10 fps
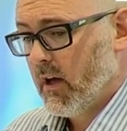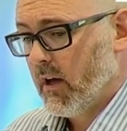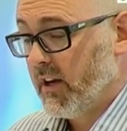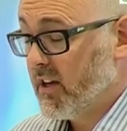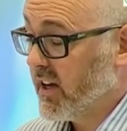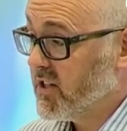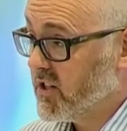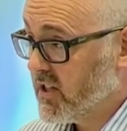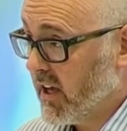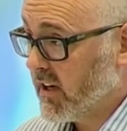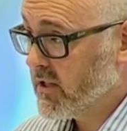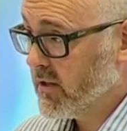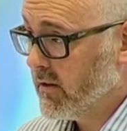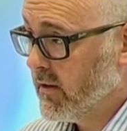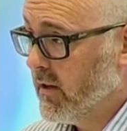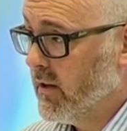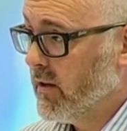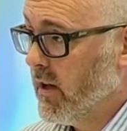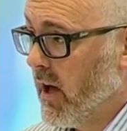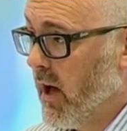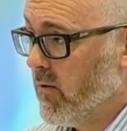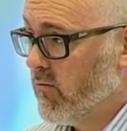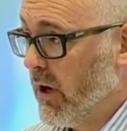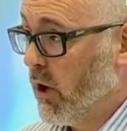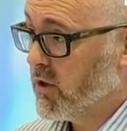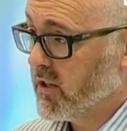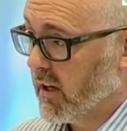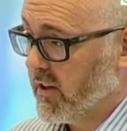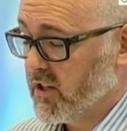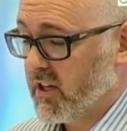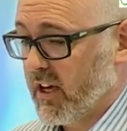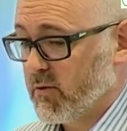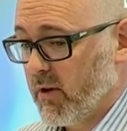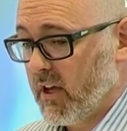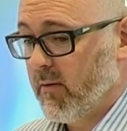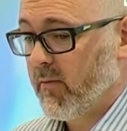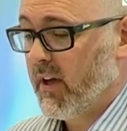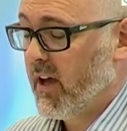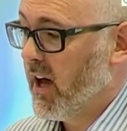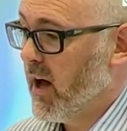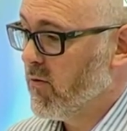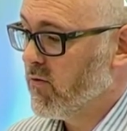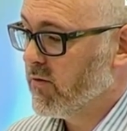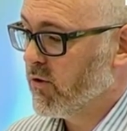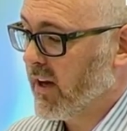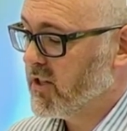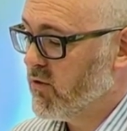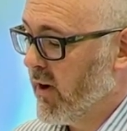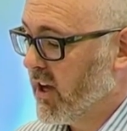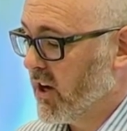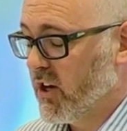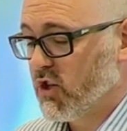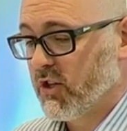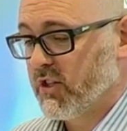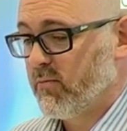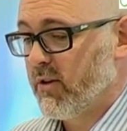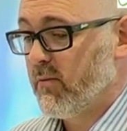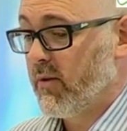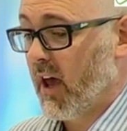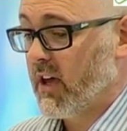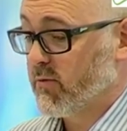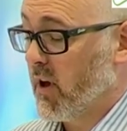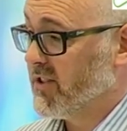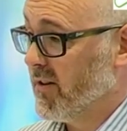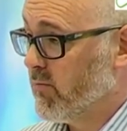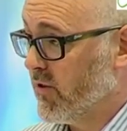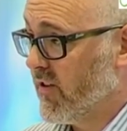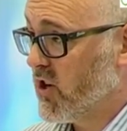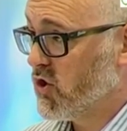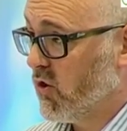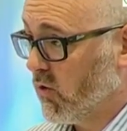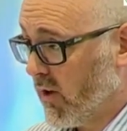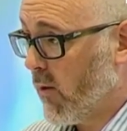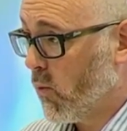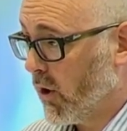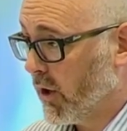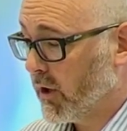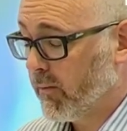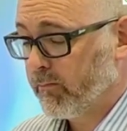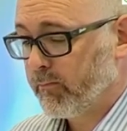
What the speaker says: And in '96, reluctantly, the CSP granted recognition to the PPA as a professional network.